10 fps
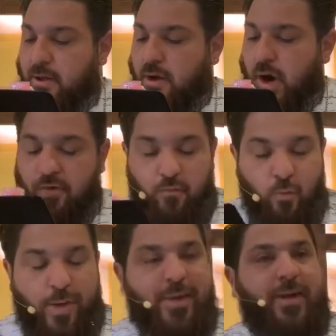of
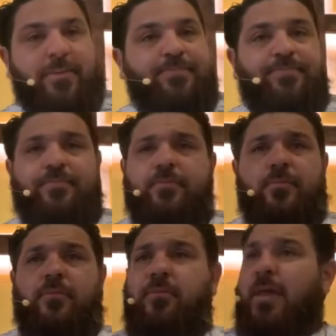women.
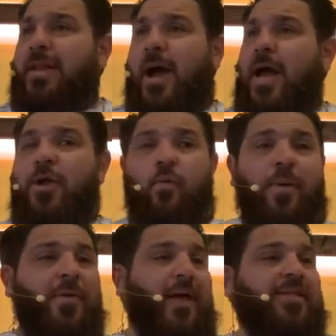Now I know
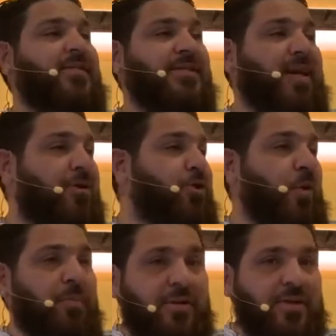women that doesn't sound too
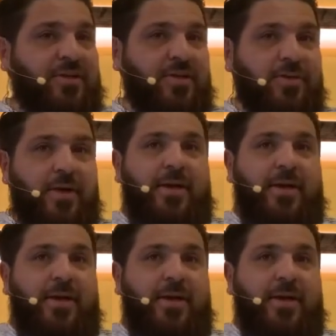appealing to you,